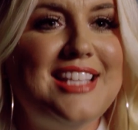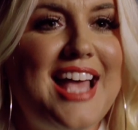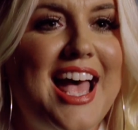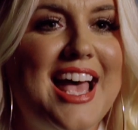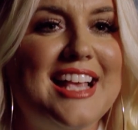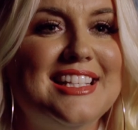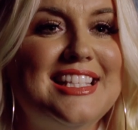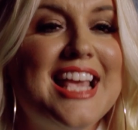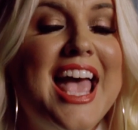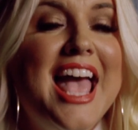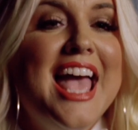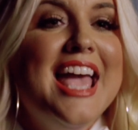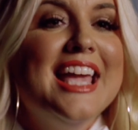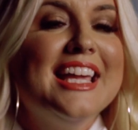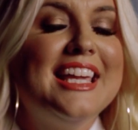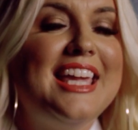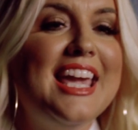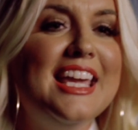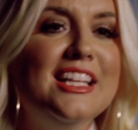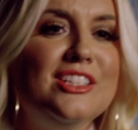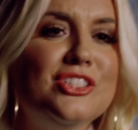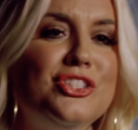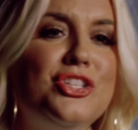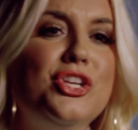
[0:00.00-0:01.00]
says.
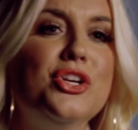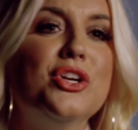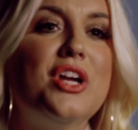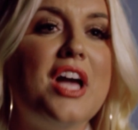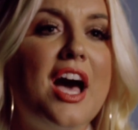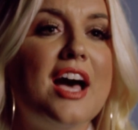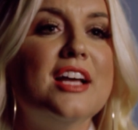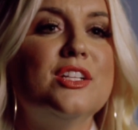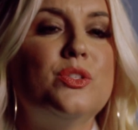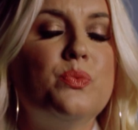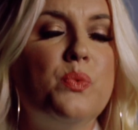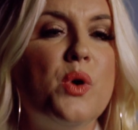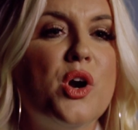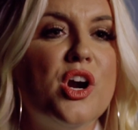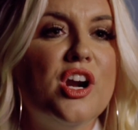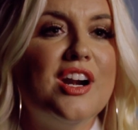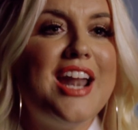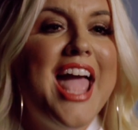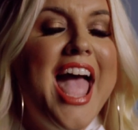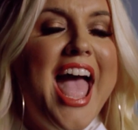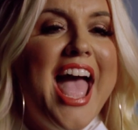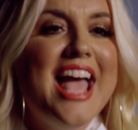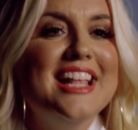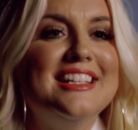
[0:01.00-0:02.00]
Get into God's word
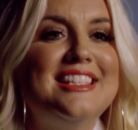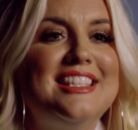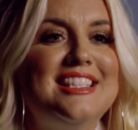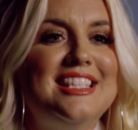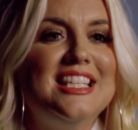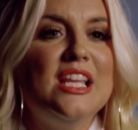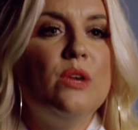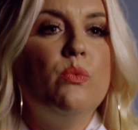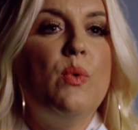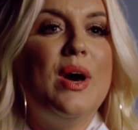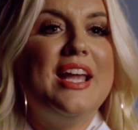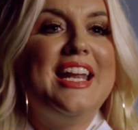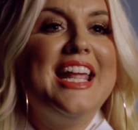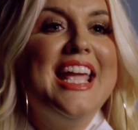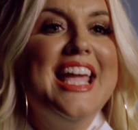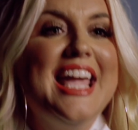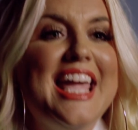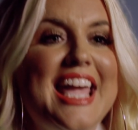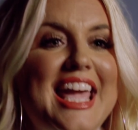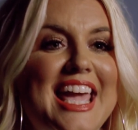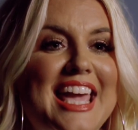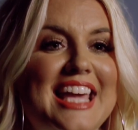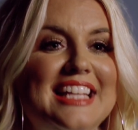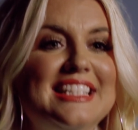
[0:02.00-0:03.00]
and see what
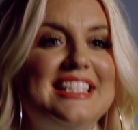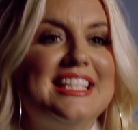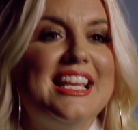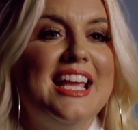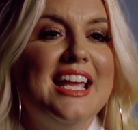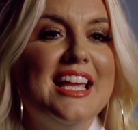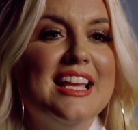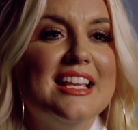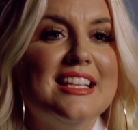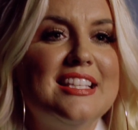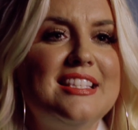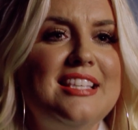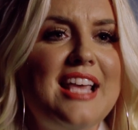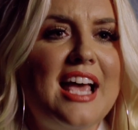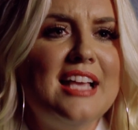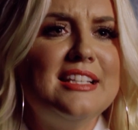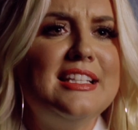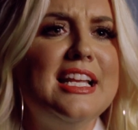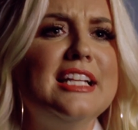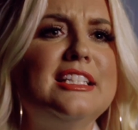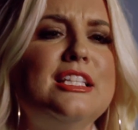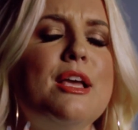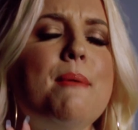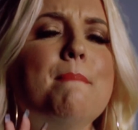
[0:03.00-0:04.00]
it says.
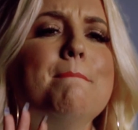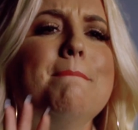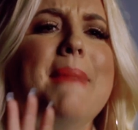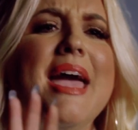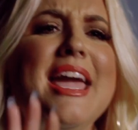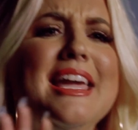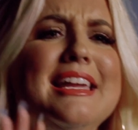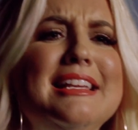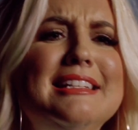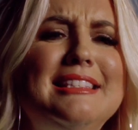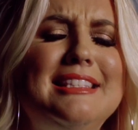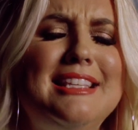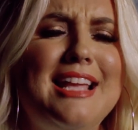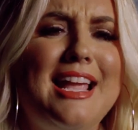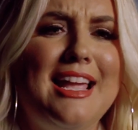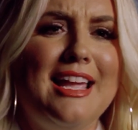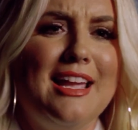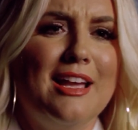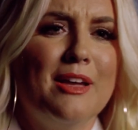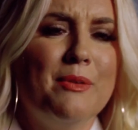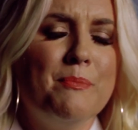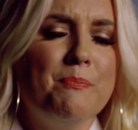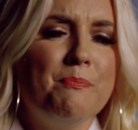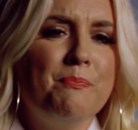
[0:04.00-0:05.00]
It's
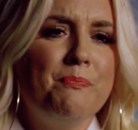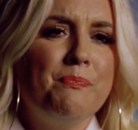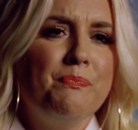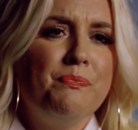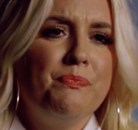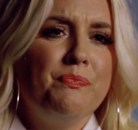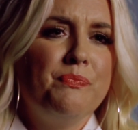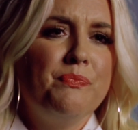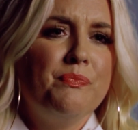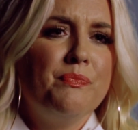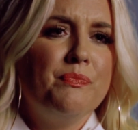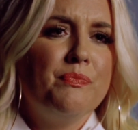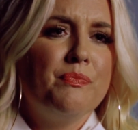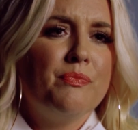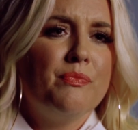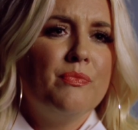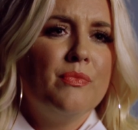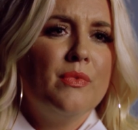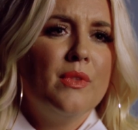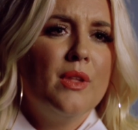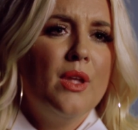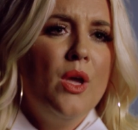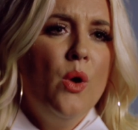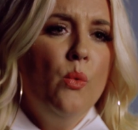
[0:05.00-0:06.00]
amazing
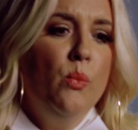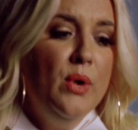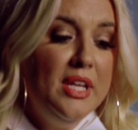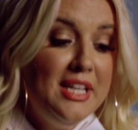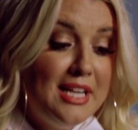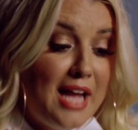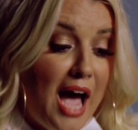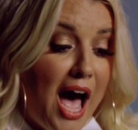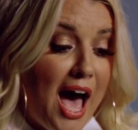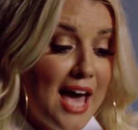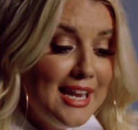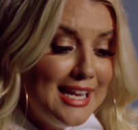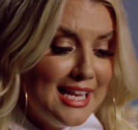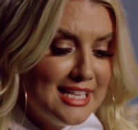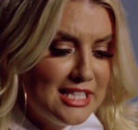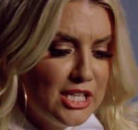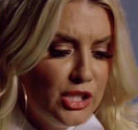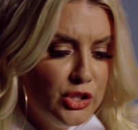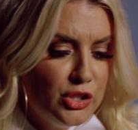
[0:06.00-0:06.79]
when God has